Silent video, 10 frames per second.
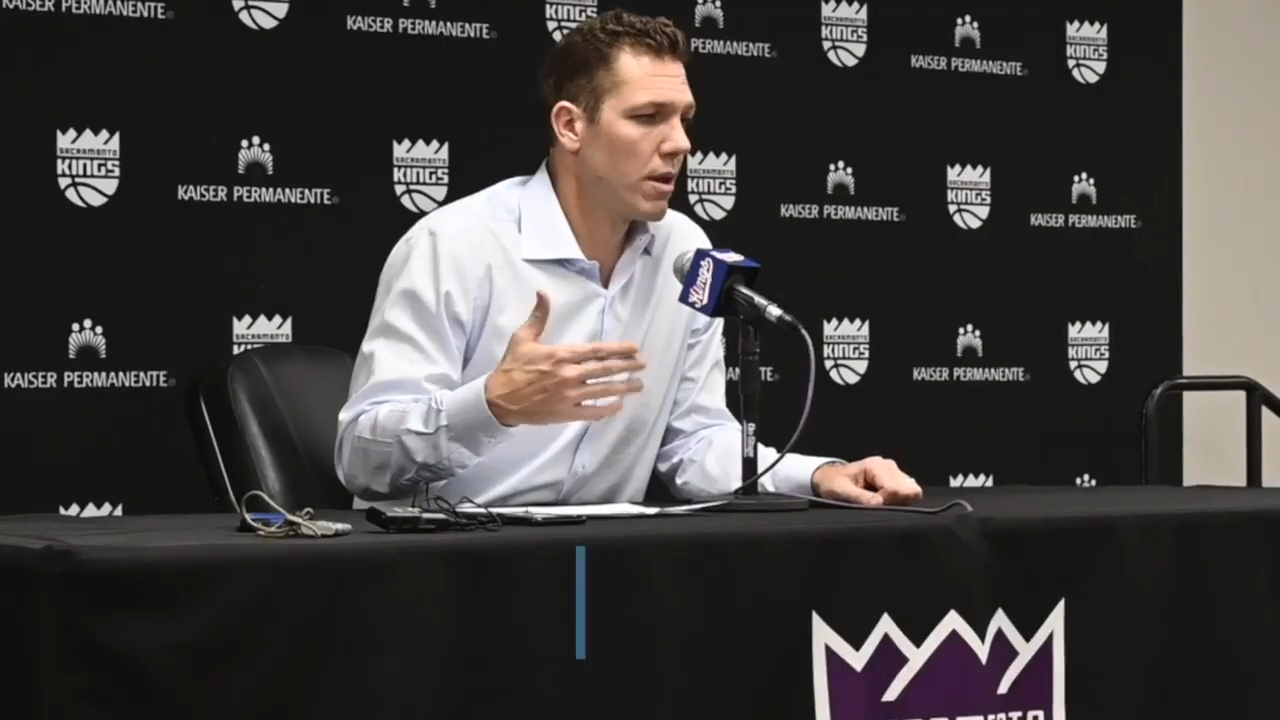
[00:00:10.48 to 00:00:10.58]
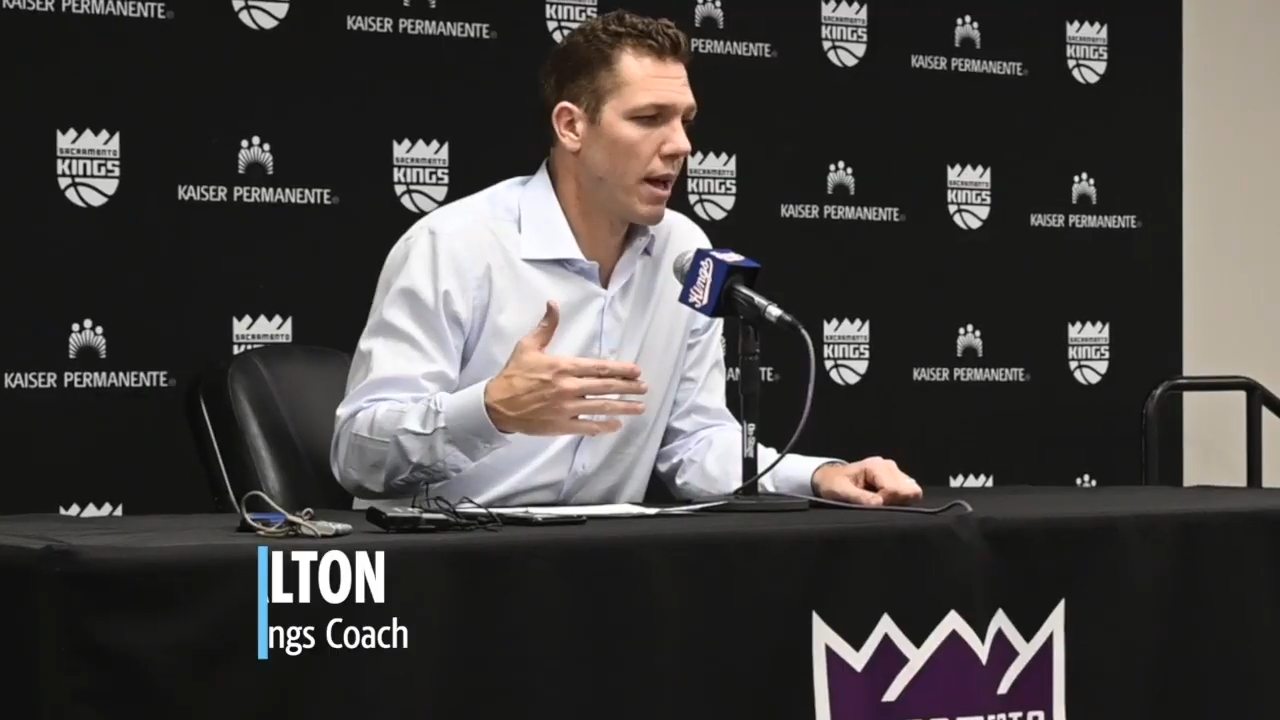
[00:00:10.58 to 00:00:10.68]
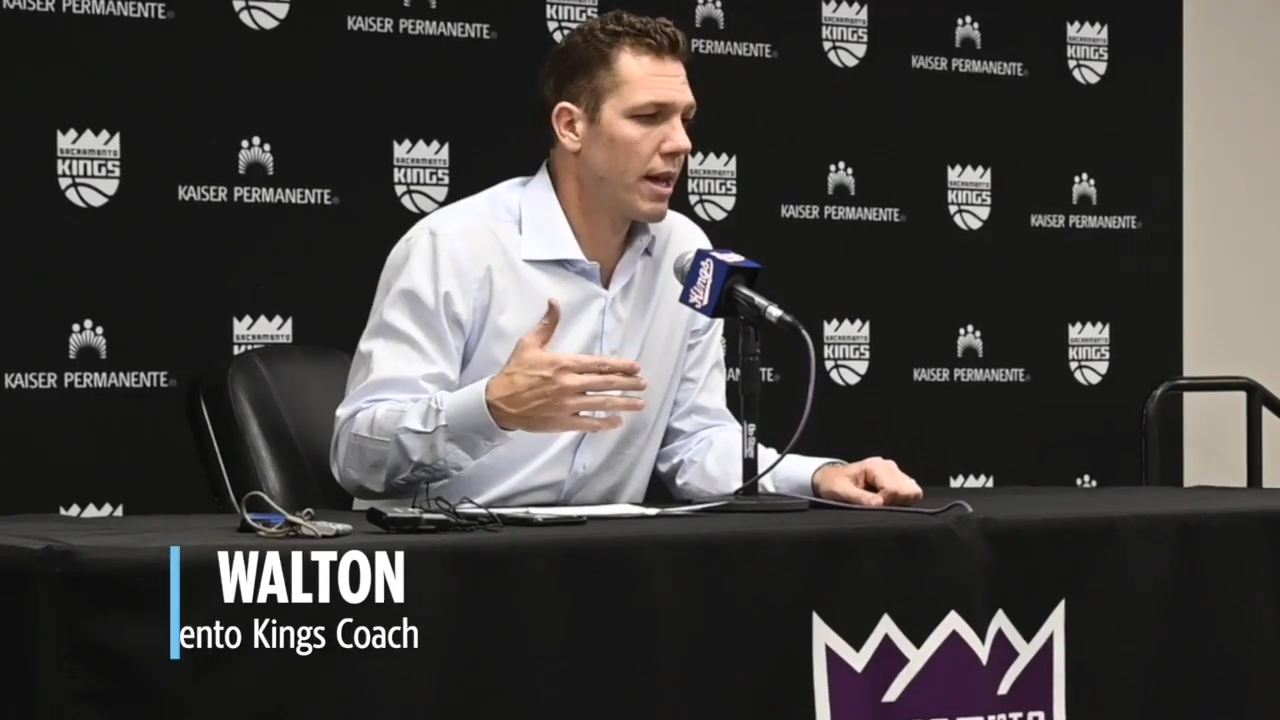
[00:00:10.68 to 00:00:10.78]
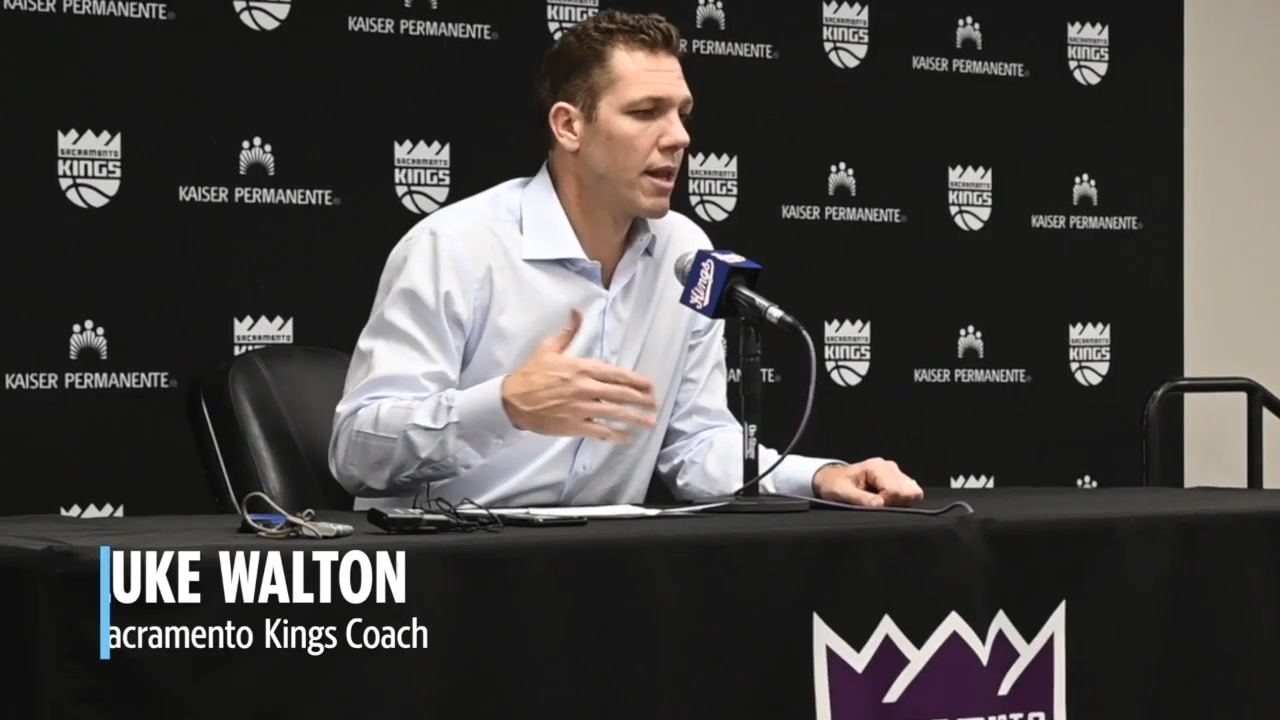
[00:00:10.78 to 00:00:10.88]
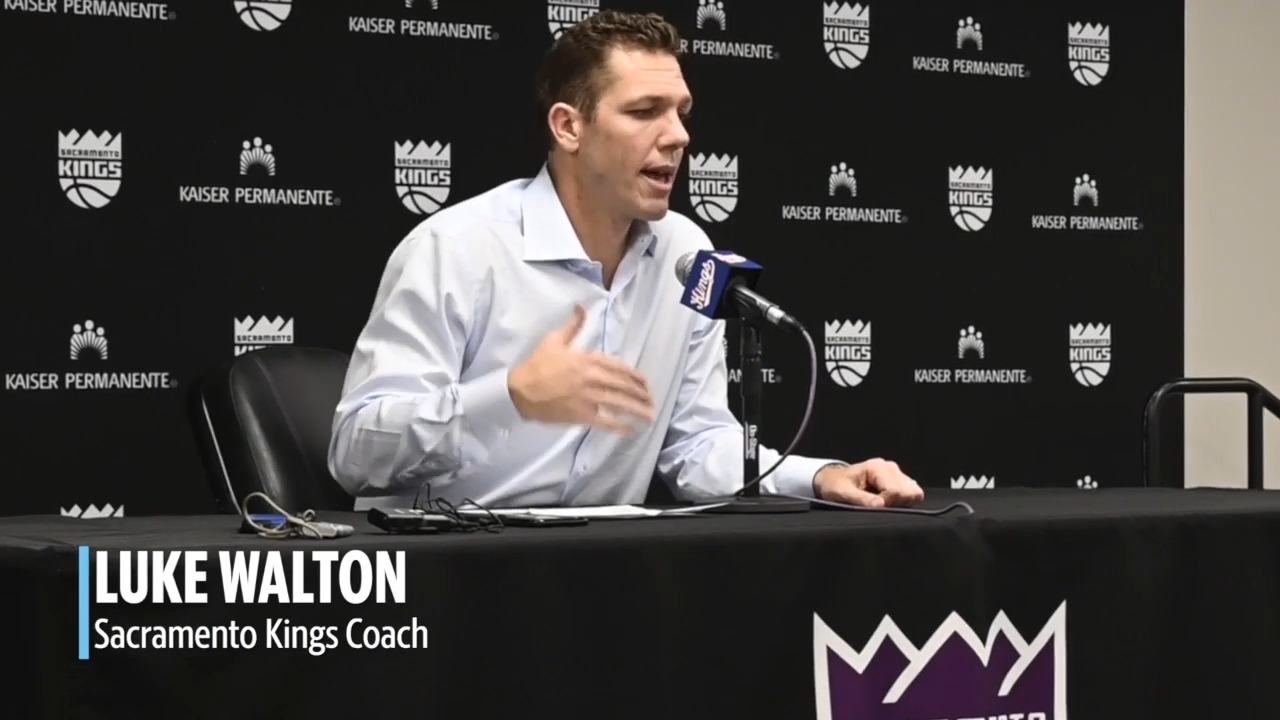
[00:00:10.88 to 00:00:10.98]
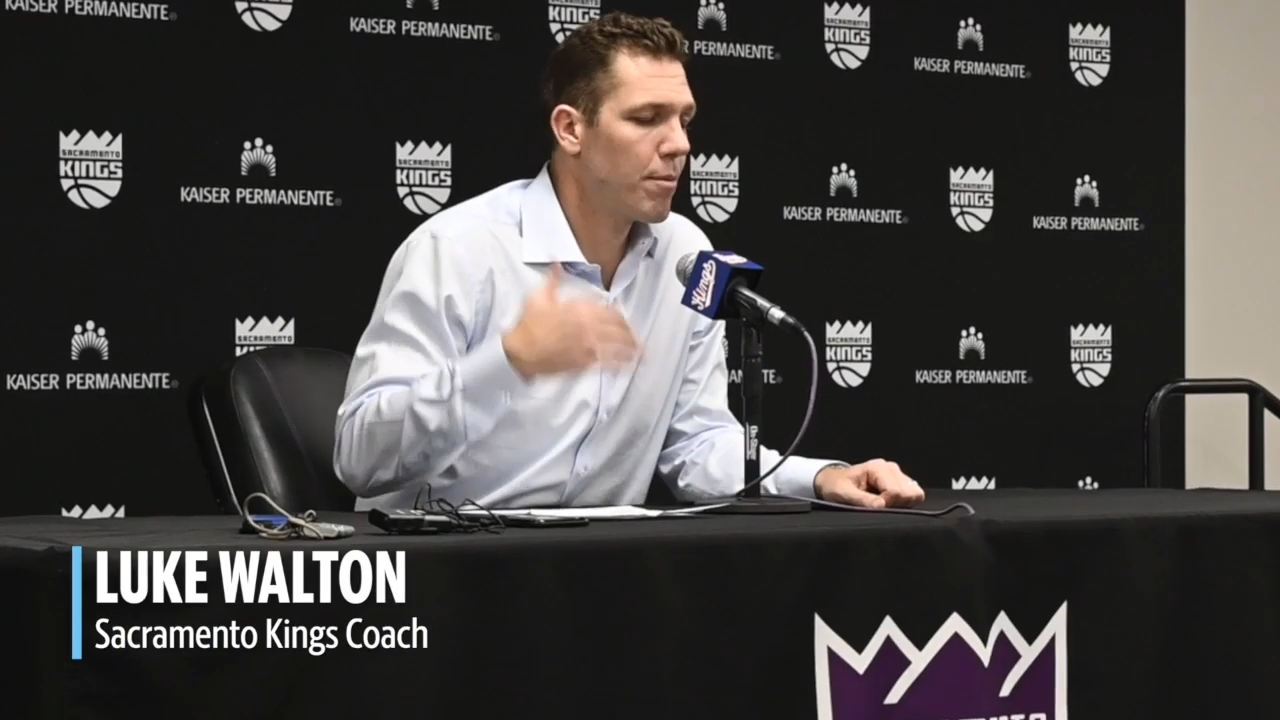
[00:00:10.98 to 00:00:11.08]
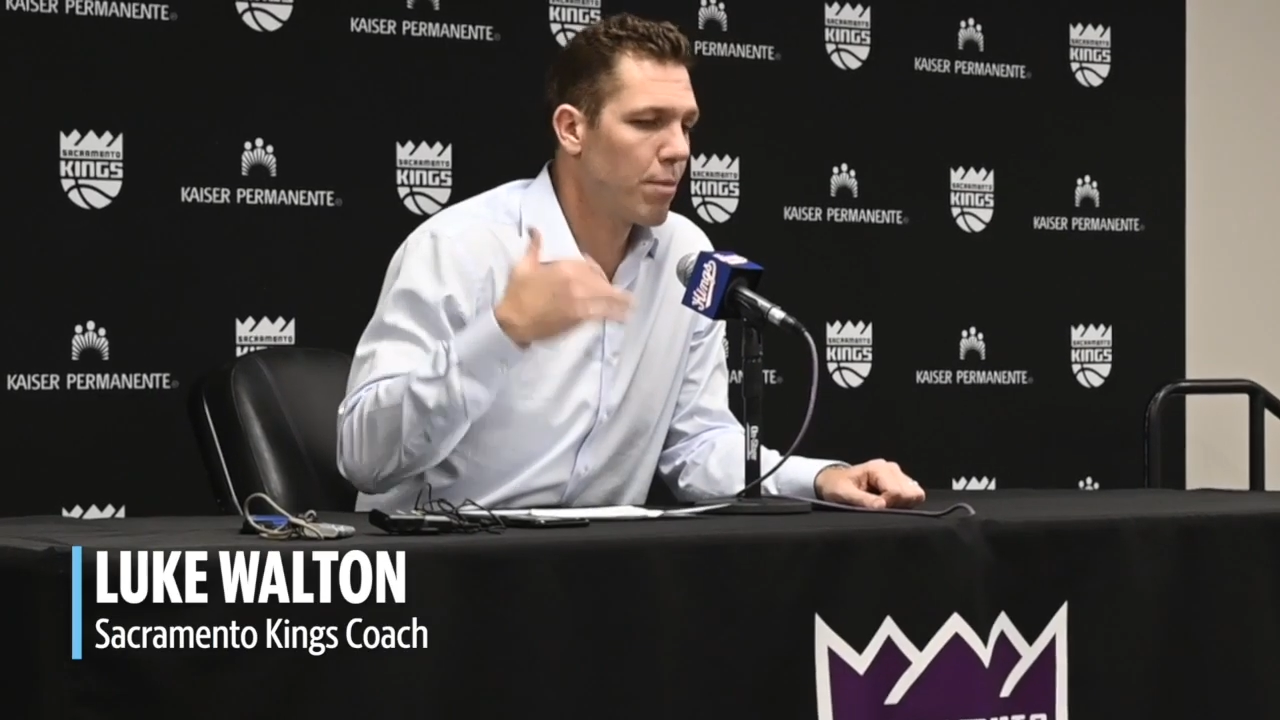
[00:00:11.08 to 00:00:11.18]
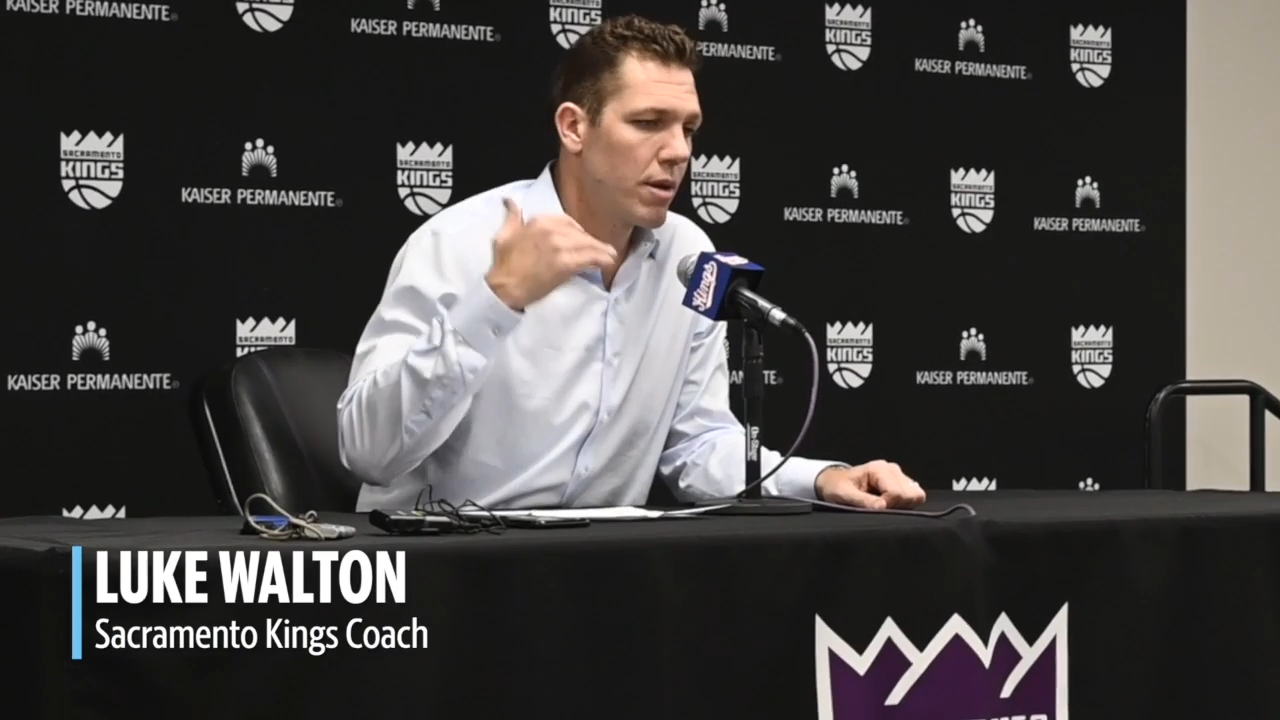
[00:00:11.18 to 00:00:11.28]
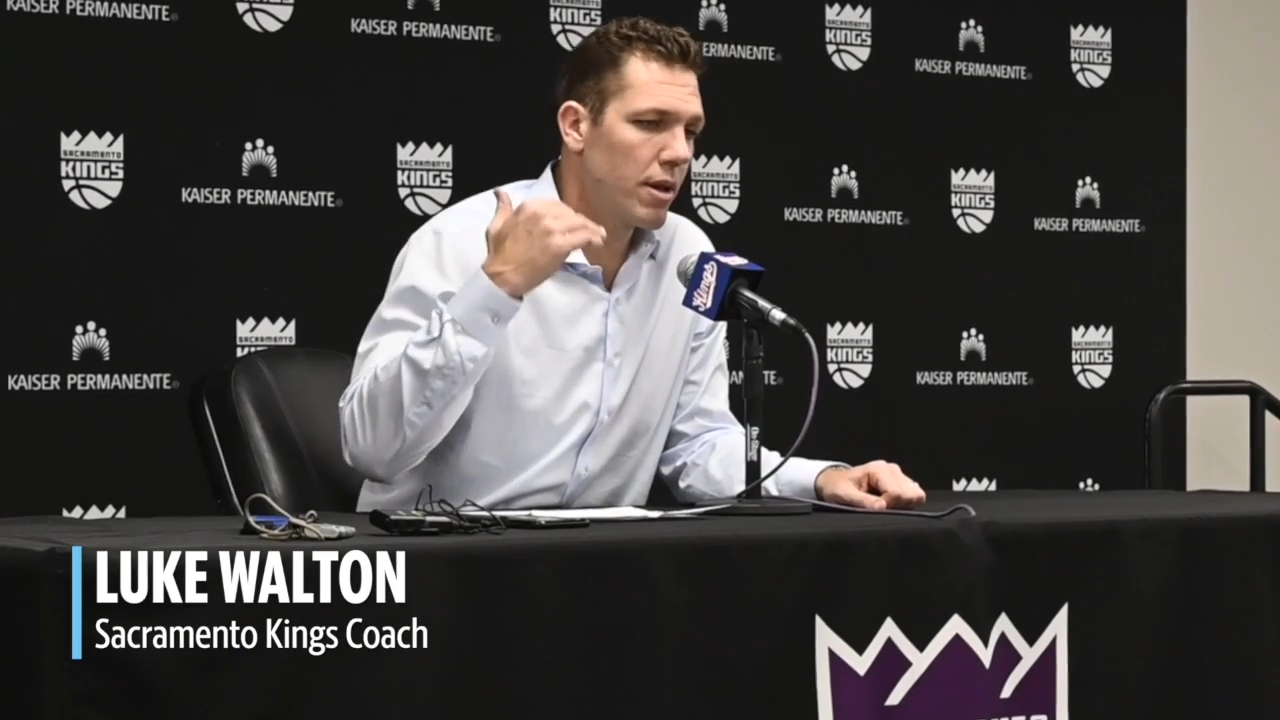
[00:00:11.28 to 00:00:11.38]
like that,